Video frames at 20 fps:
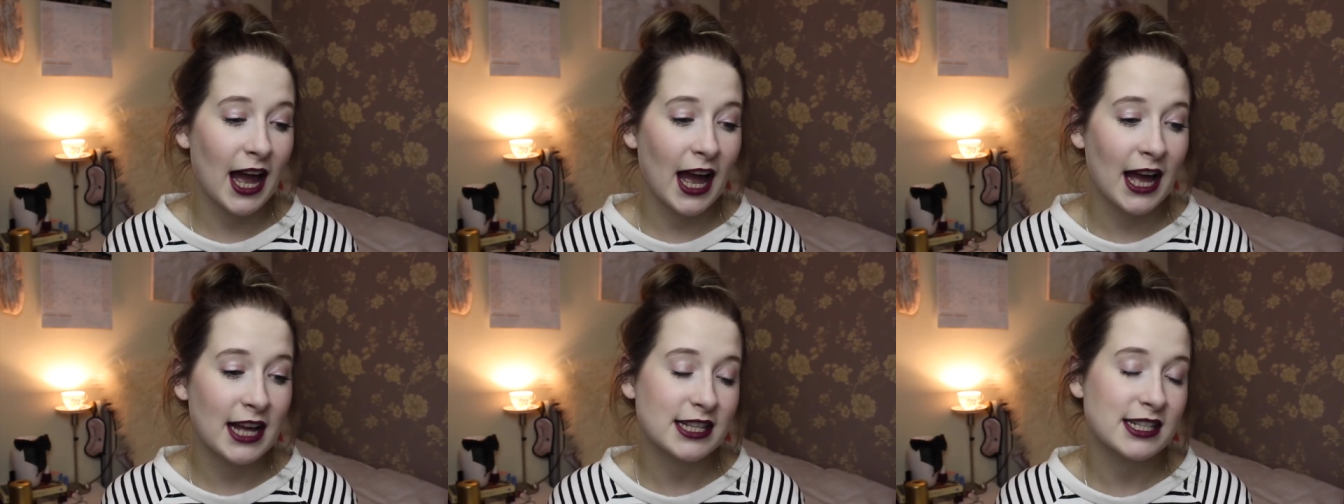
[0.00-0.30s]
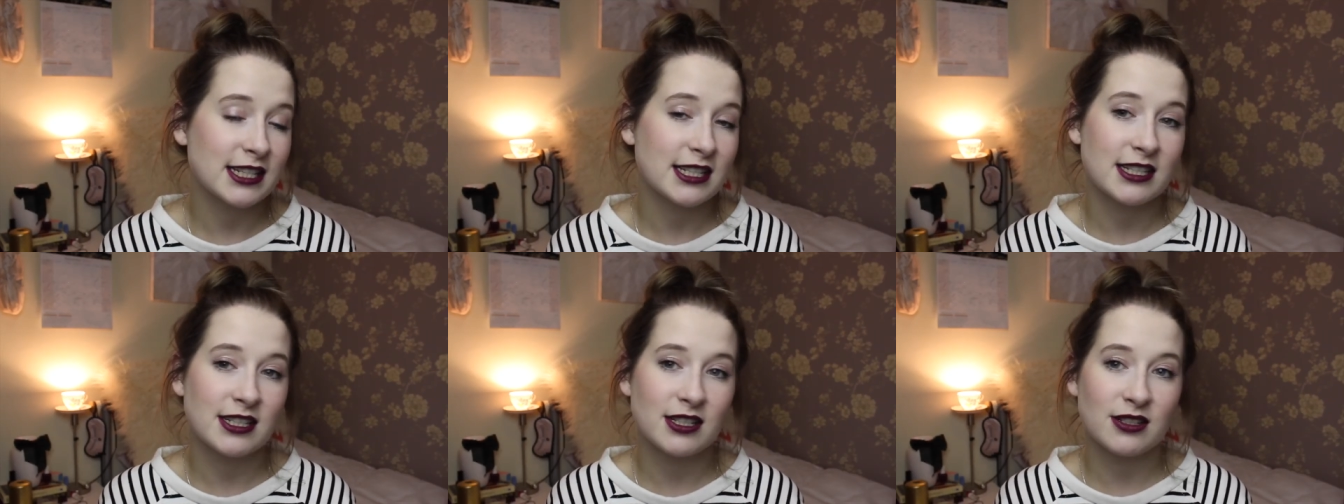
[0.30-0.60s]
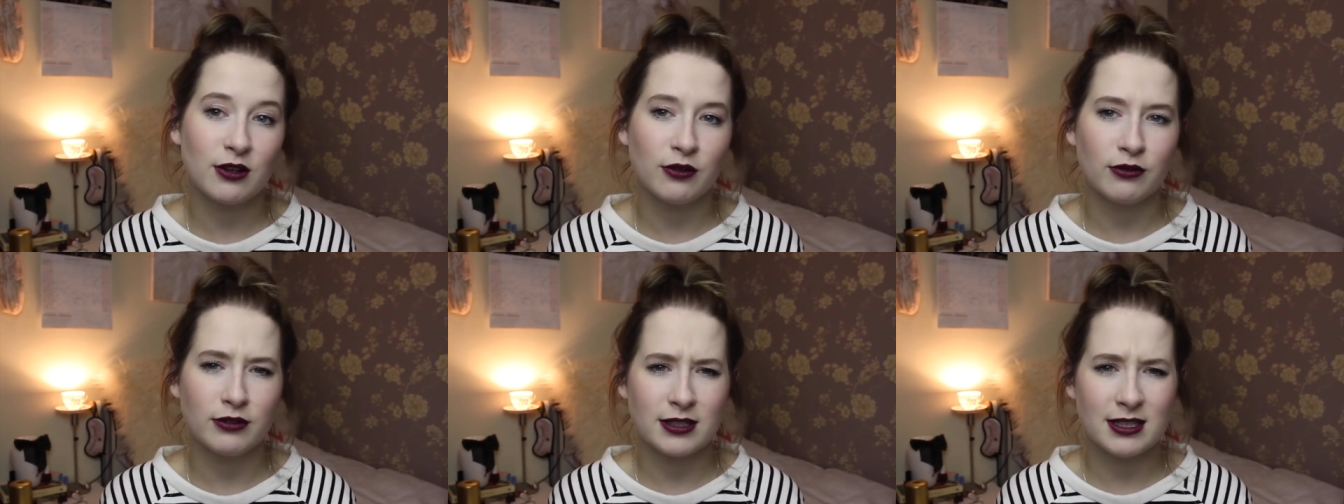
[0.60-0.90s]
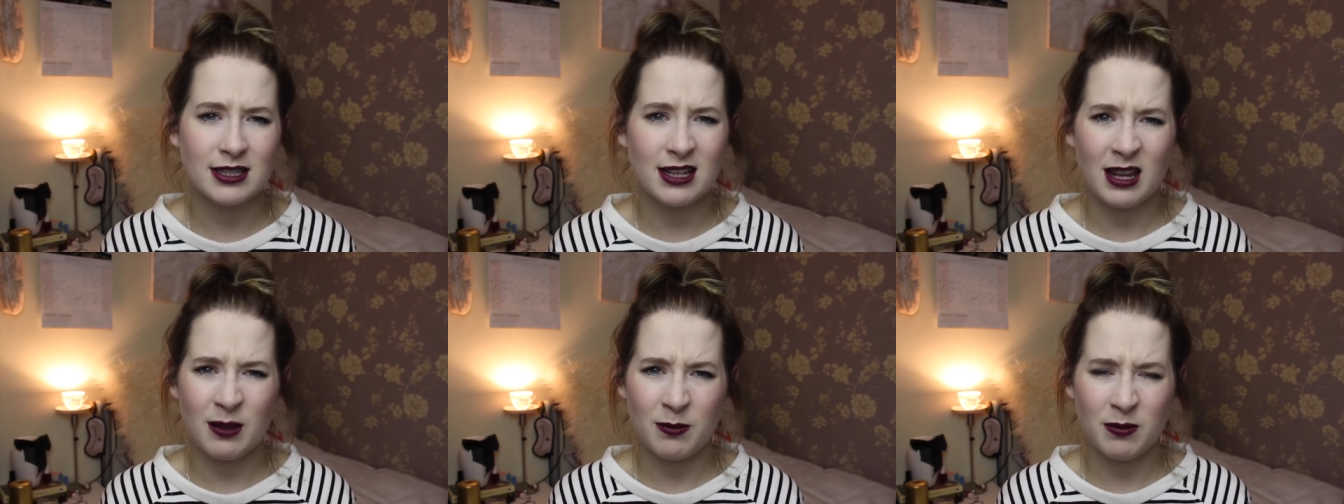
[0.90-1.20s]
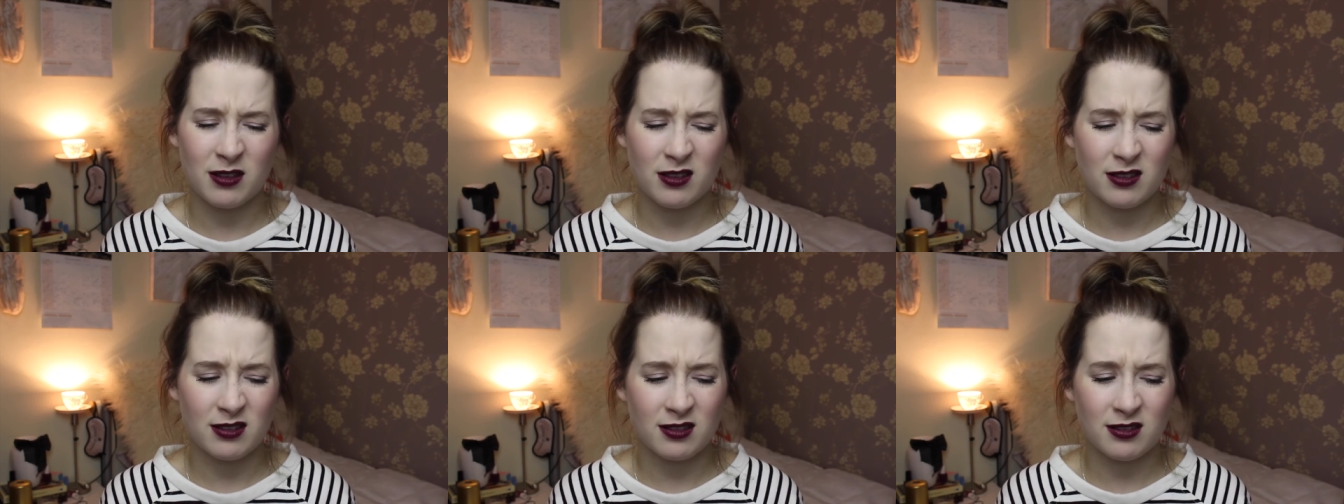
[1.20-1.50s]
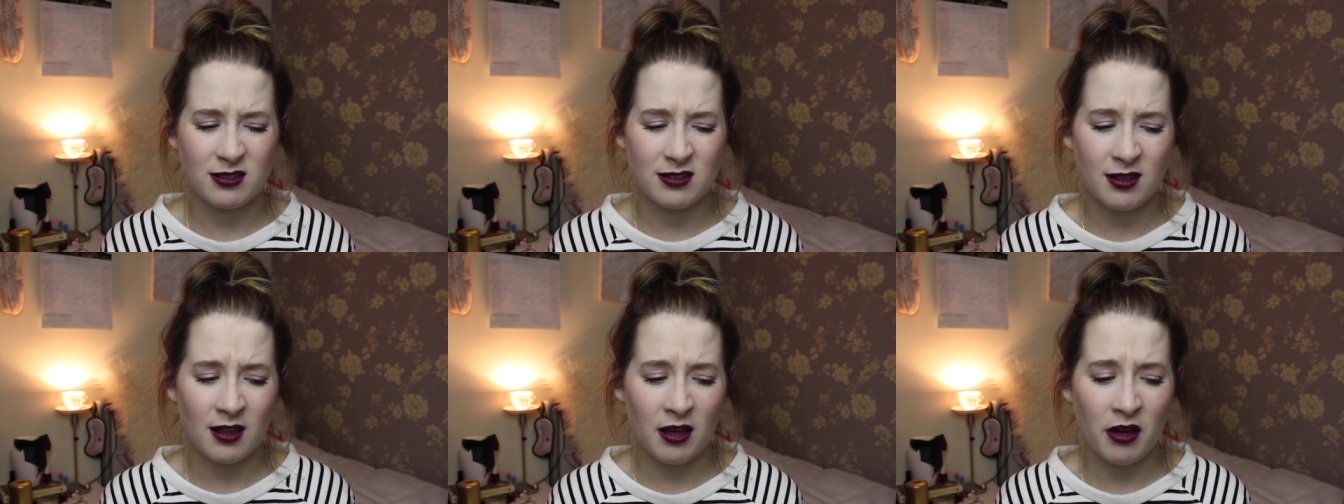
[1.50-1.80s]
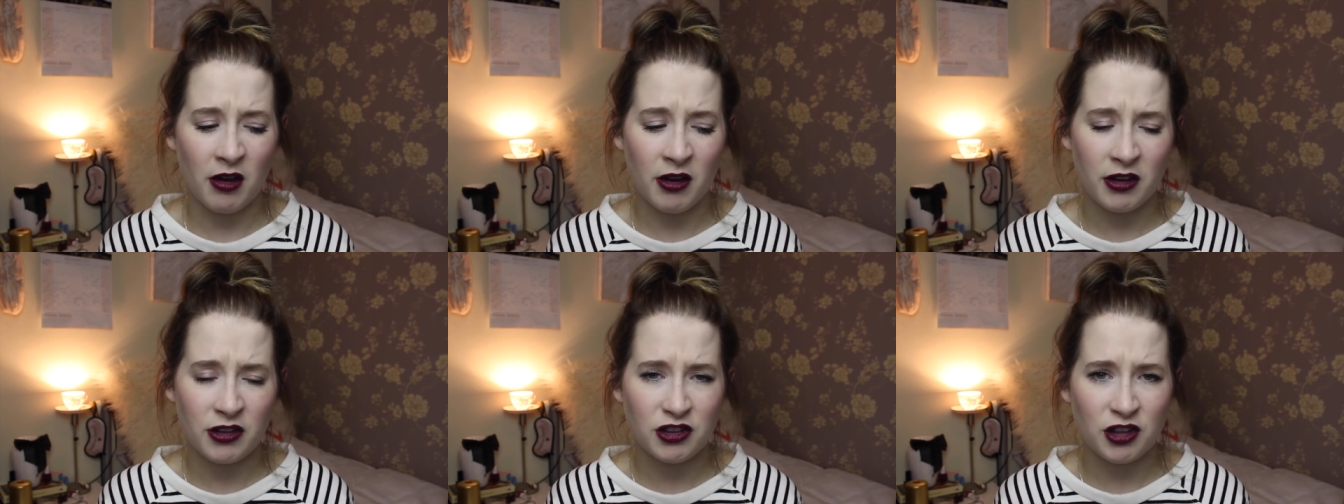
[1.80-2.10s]
and obviously because it's
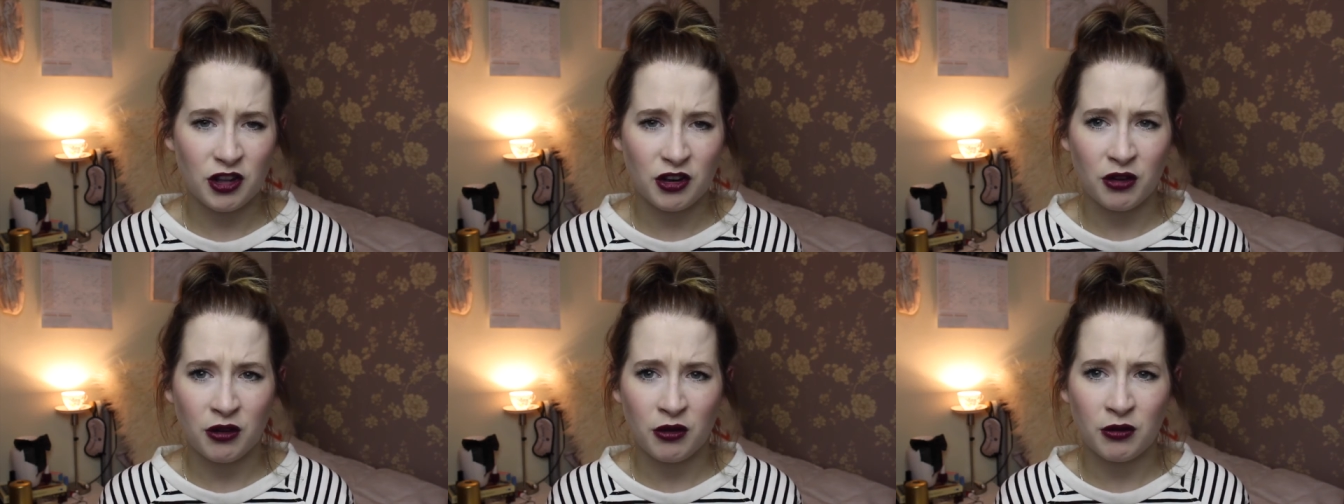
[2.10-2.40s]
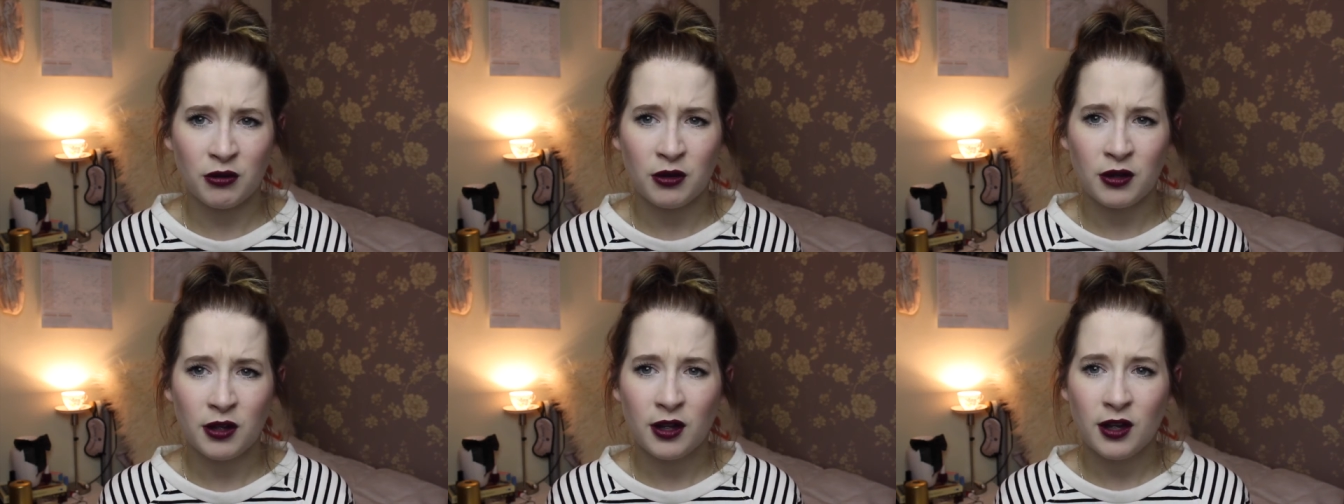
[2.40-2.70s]
their eyeshadow,